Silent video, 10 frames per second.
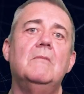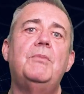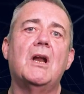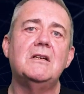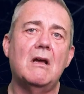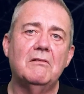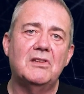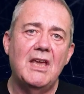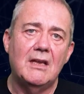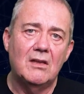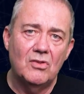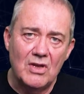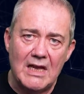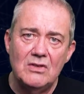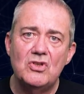But I don't think
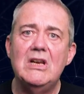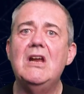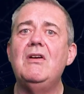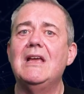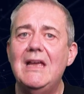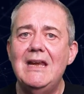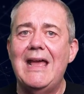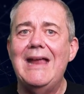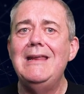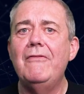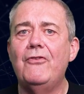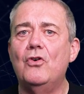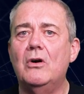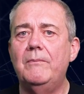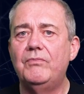that engineering in any
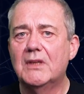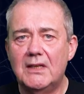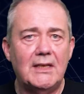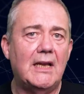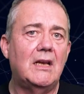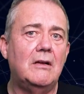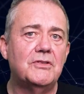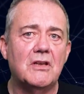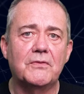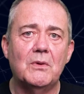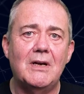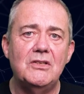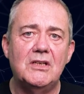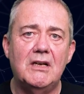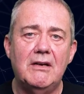form, let alone software
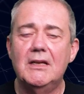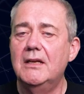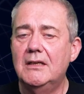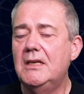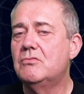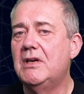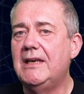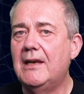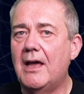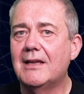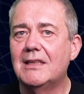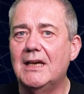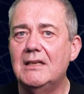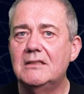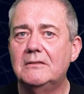engineering, is really like
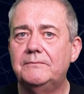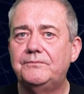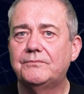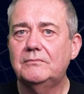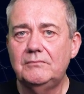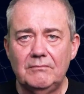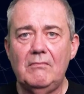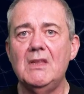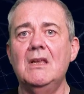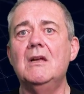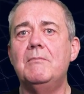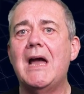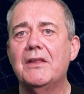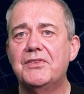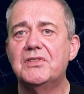that.
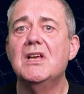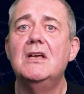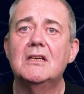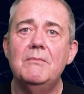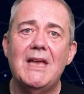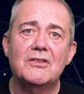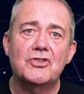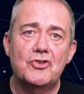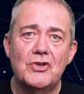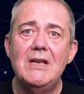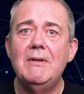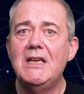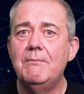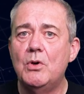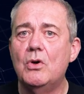Maths can be
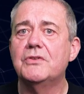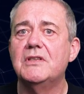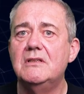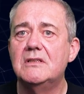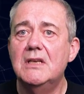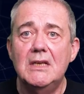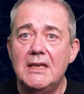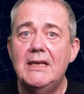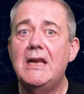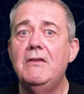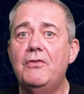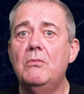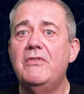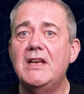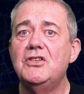extremely important in any
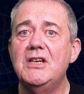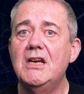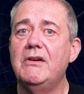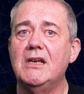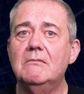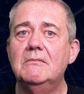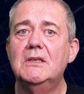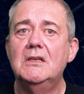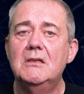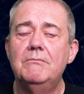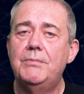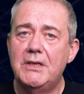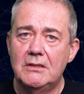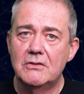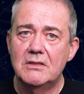form of engineering, but
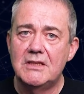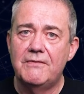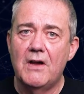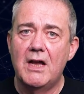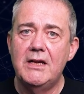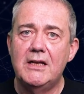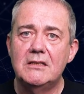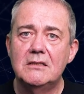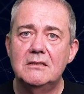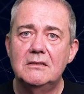it doesn't define it.